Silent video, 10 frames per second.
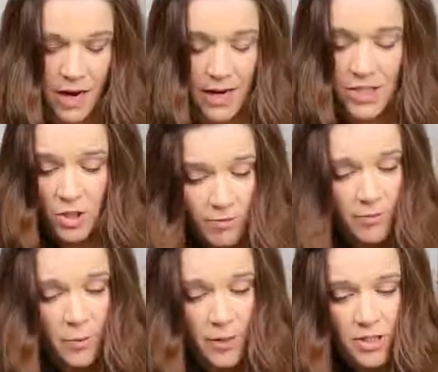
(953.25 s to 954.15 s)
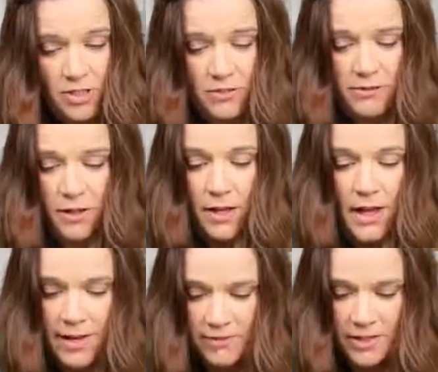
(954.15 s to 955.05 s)
I don't feel pressure to fill
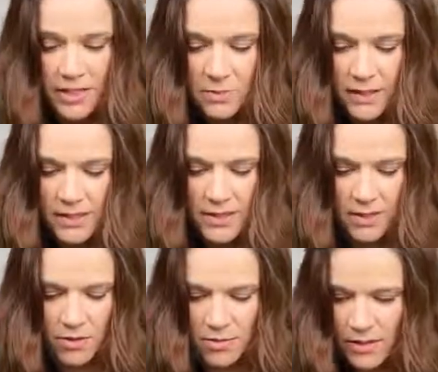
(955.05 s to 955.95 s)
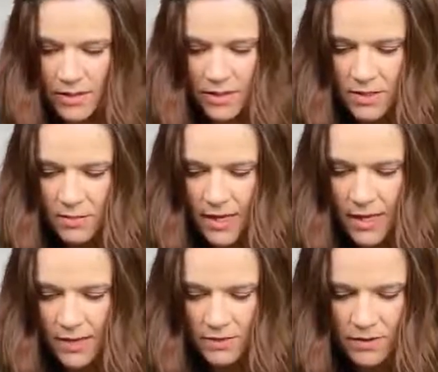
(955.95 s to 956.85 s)
every space though. I think it's okay to
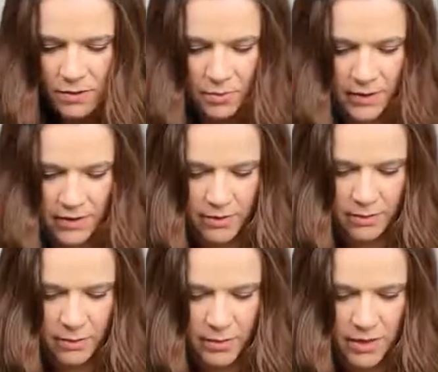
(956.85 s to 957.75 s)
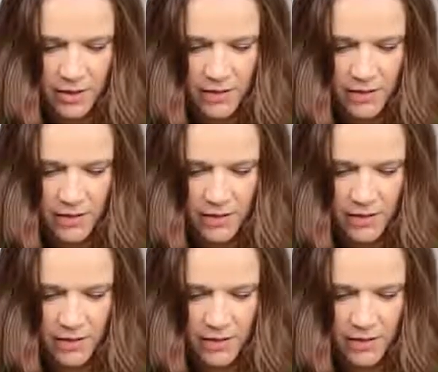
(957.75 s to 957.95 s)
have a little breathing room here